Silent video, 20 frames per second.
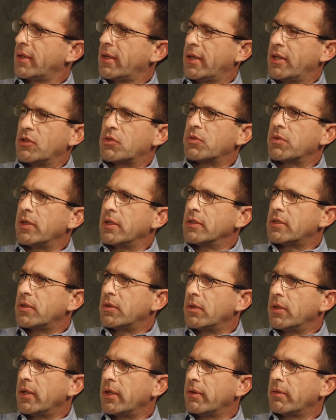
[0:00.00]
entry
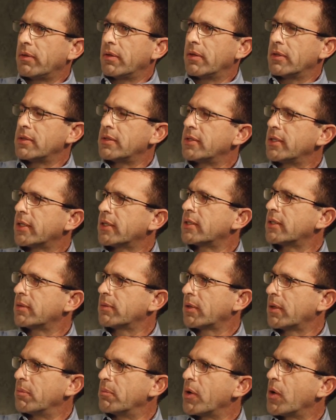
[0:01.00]
into the
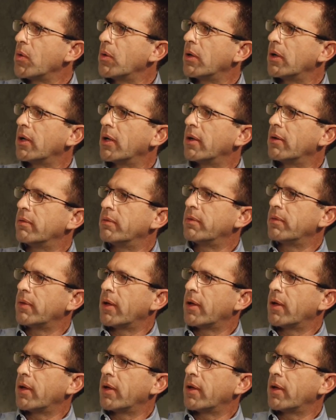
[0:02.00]
6th component of